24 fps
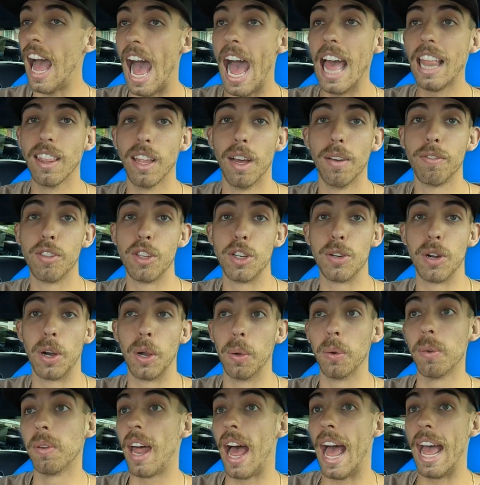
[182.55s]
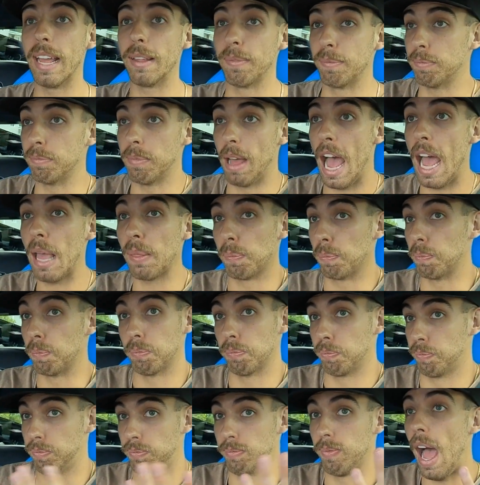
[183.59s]
I love the drone. I
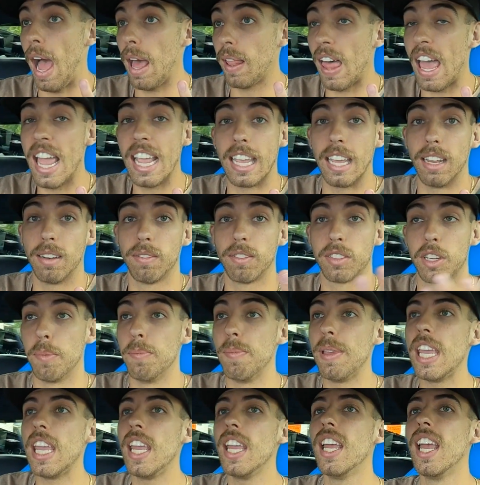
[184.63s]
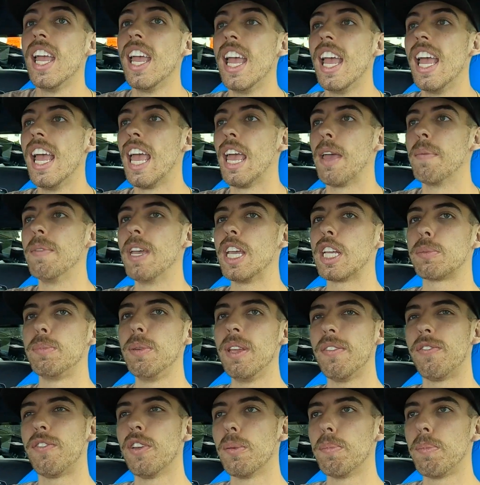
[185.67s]
like it. To me, it makes
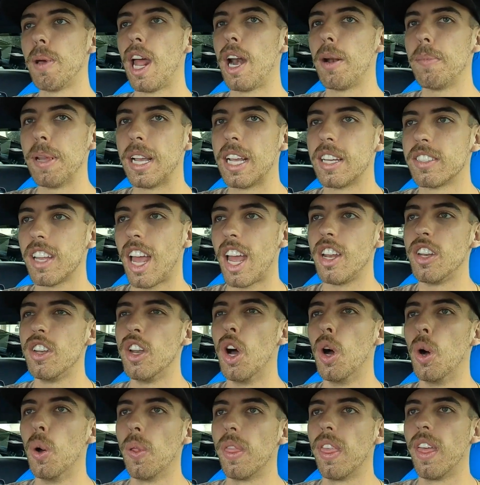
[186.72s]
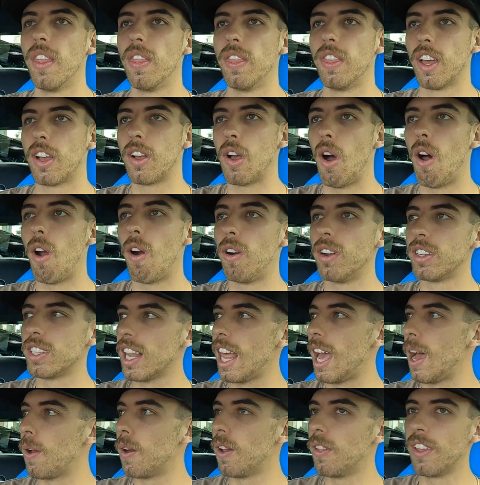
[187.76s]
me feel better because I know that the car is
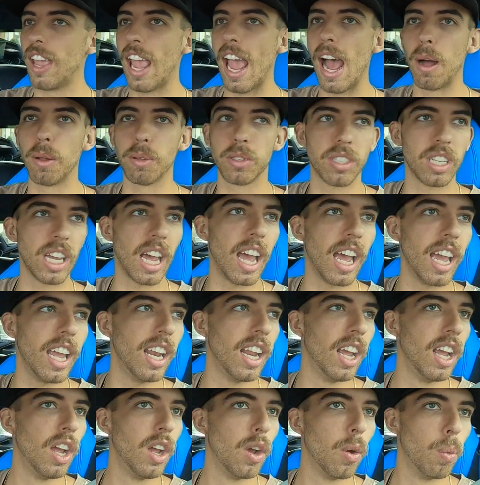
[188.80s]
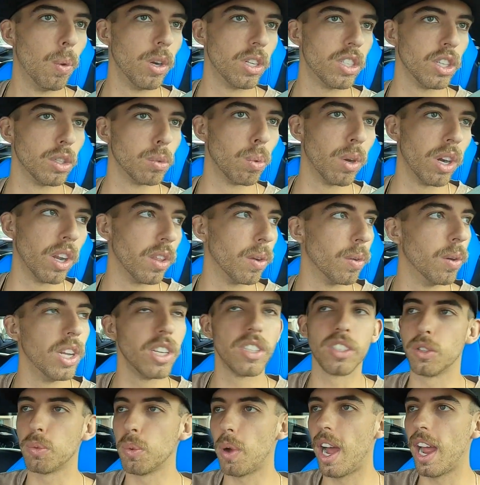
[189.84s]
loud on the outside, which is one of the
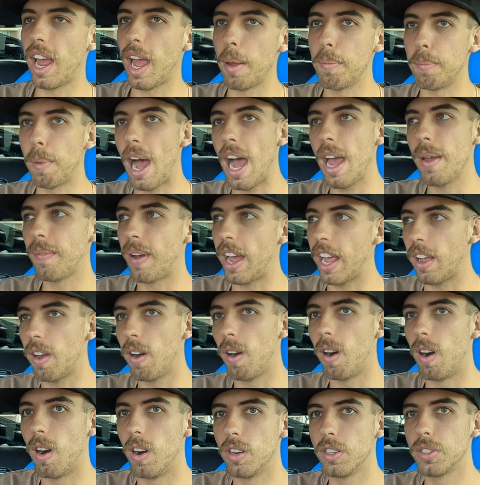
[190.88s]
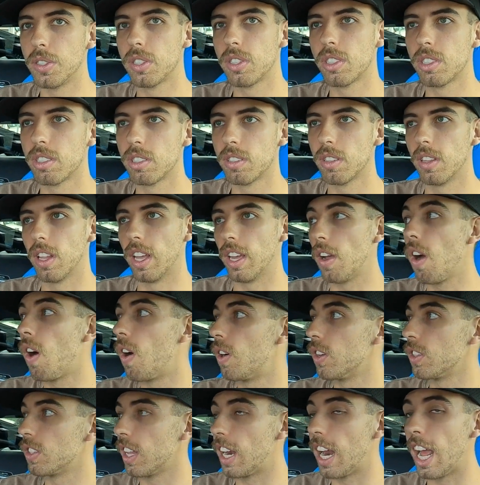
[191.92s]
reasons why I buy my cars, the
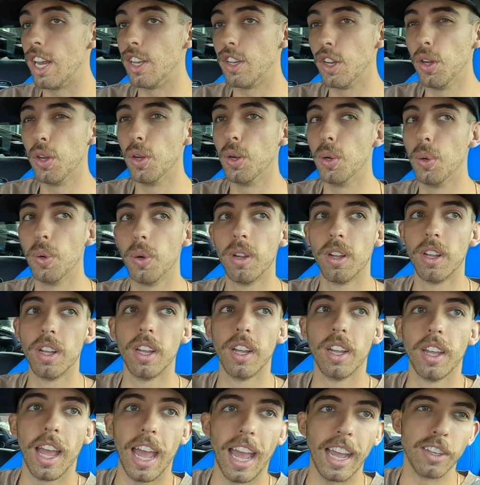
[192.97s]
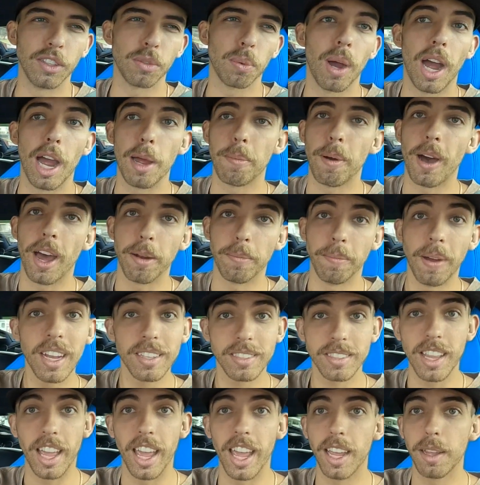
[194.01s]
cars that I do, hence why I bought a
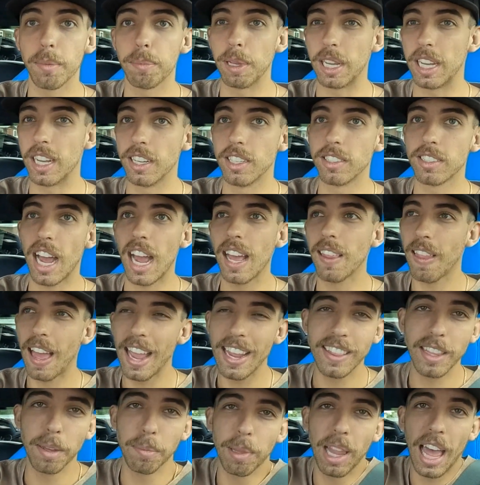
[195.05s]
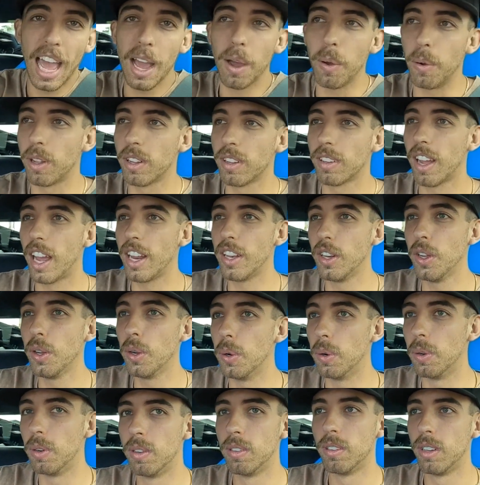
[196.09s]
Mustang, because I like them loud. I
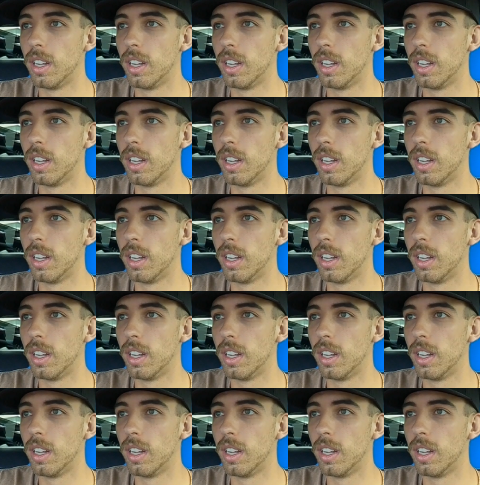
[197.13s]
do.